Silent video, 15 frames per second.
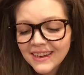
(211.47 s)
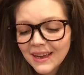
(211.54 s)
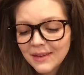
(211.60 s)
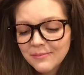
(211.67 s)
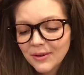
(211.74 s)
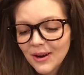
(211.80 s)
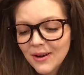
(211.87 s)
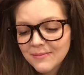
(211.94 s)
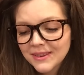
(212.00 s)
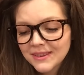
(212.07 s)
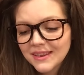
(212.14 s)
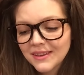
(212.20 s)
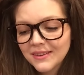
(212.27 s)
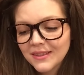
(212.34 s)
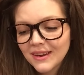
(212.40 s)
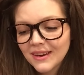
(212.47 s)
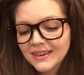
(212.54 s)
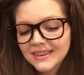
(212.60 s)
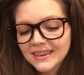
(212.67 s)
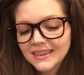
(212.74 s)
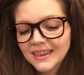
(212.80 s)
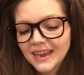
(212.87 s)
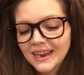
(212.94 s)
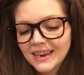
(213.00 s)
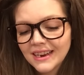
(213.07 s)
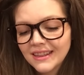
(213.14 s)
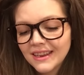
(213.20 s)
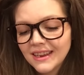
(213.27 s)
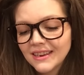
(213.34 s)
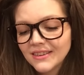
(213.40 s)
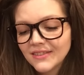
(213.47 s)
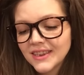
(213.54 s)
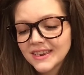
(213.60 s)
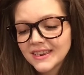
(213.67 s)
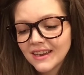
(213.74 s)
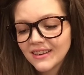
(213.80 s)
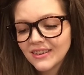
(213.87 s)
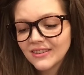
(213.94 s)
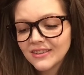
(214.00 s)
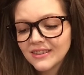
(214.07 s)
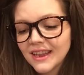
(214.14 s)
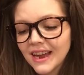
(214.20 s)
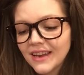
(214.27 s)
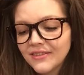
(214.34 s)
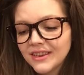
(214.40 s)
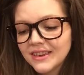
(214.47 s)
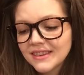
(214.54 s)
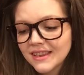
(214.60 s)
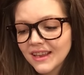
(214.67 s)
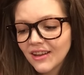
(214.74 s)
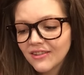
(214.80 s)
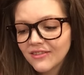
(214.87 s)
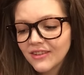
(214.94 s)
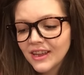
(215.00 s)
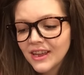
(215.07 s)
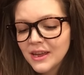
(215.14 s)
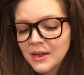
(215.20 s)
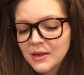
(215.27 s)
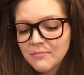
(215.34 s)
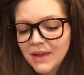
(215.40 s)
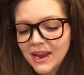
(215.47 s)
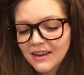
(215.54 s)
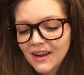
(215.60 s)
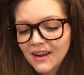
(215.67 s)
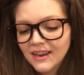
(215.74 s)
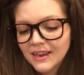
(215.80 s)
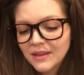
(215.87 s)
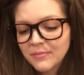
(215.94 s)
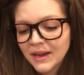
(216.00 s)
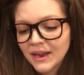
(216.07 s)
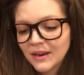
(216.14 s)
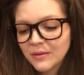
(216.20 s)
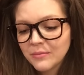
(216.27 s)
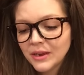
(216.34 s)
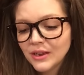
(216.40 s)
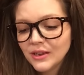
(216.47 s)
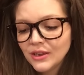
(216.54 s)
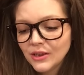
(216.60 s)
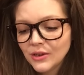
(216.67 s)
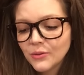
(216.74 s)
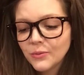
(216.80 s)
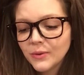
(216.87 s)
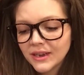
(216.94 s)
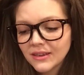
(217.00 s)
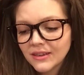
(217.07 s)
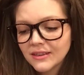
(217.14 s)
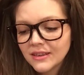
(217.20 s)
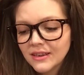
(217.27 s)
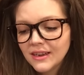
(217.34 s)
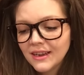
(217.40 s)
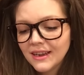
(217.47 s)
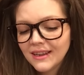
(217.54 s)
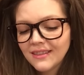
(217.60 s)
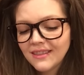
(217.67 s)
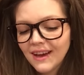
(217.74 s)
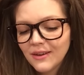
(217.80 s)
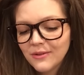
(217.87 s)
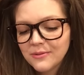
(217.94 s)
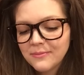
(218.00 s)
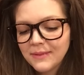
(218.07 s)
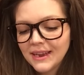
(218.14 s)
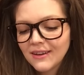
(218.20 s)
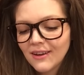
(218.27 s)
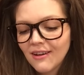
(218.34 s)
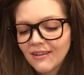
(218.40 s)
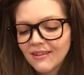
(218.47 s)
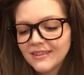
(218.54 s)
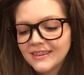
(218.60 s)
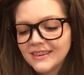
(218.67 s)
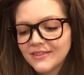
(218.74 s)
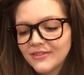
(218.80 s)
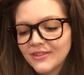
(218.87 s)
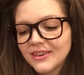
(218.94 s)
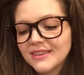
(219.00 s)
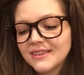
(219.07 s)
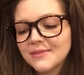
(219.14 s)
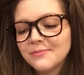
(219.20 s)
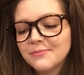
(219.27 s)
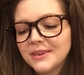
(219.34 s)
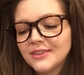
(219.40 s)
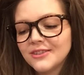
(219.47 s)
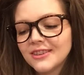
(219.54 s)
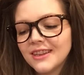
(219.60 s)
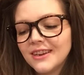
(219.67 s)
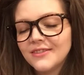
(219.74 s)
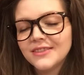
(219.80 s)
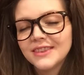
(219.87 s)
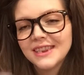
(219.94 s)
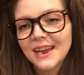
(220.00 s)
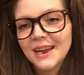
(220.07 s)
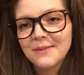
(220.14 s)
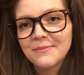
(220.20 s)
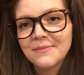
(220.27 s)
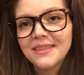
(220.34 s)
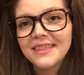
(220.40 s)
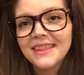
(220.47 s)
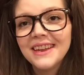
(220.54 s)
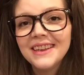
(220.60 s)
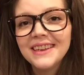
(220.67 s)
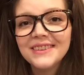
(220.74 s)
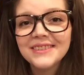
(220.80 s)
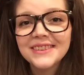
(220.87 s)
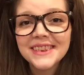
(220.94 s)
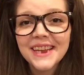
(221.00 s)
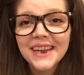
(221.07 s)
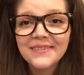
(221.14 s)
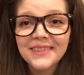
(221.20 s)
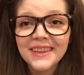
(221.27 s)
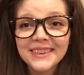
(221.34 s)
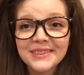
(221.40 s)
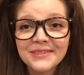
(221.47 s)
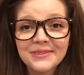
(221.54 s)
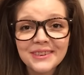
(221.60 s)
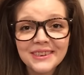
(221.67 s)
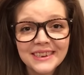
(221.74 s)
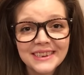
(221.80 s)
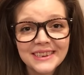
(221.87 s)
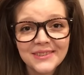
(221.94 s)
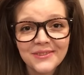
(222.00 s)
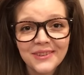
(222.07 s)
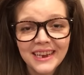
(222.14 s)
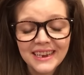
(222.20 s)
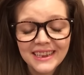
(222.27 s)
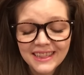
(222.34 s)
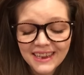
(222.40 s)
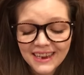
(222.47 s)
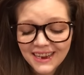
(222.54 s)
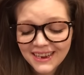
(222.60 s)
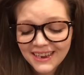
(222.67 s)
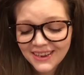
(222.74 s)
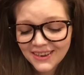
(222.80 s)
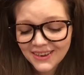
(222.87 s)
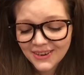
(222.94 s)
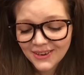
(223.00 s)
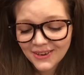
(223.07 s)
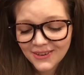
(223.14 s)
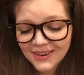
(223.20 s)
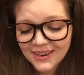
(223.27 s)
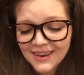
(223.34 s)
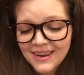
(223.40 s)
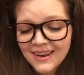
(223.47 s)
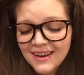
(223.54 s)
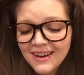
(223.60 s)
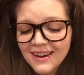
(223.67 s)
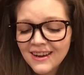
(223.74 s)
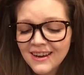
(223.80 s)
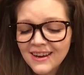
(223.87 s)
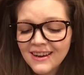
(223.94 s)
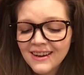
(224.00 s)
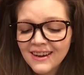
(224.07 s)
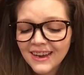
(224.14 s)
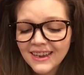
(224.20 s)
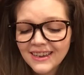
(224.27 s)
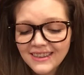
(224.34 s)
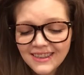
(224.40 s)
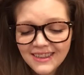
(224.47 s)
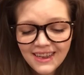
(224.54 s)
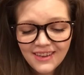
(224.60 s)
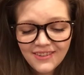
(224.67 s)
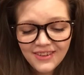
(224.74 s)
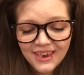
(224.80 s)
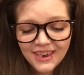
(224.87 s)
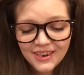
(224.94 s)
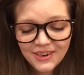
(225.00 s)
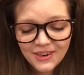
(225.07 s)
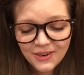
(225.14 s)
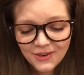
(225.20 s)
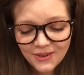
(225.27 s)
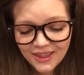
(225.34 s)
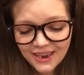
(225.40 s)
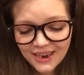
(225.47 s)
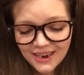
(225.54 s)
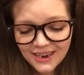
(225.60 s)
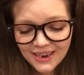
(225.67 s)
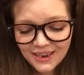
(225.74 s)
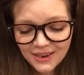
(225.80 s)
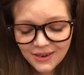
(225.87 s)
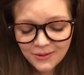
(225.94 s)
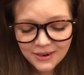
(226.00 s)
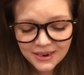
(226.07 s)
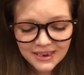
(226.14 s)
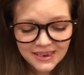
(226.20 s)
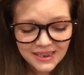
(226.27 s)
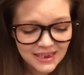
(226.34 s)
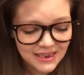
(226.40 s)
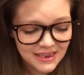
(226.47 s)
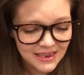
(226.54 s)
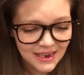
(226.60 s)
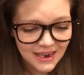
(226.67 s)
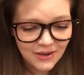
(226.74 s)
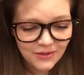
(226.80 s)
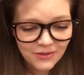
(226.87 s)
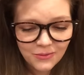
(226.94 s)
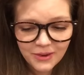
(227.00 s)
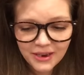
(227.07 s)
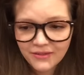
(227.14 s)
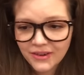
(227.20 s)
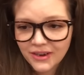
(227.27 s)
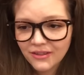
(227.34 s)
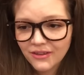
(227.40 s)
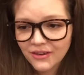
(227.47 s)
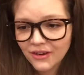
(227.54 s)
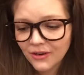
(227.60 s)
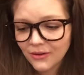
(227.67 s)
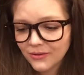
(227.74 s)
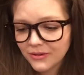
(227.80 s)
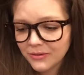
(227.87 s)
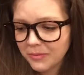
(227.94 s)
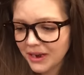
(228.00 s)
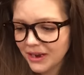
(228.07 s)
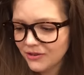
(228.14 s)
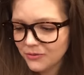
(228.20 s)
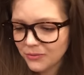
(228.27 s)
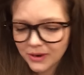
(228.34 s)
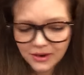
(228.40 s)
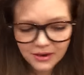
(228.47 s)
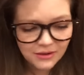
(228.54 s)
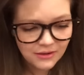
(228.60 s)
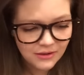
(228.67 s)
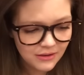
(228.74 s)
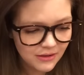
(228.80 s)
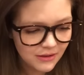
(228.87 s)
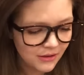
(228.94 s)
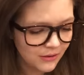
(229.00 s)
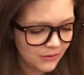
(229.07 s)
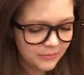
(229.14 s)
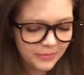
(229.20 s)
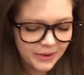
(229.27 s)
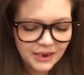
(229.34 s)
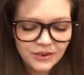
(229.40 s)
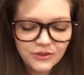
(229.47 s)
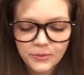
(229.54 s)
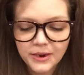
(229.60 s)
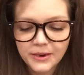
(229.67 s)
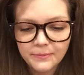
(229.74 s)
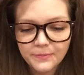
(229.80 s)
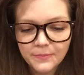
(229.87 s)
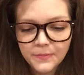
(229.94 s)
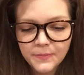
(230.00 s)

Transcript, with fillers: I promise you there is a light at the end of the tunnel. Life itself may not get better, but you will, and that will make all the difference. Much love, Sam. Thank you, Sam. That's really sweet. Thank you. I love you. Thank you. What is this now? We have another note. Page one. Oh, page one.